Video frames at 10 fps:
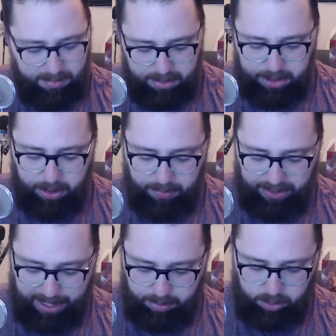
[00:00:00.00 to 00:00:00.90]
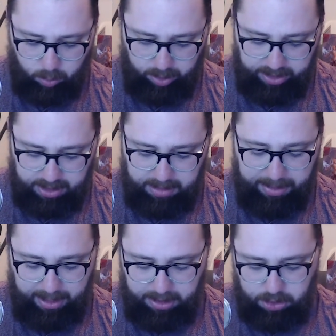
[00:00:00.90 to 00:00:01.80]
So that was worth it to
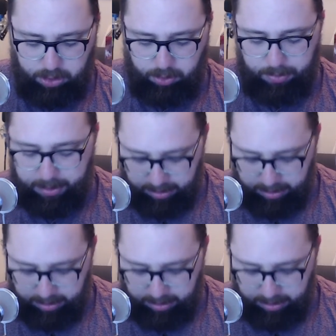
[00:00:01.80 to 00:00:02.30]
me to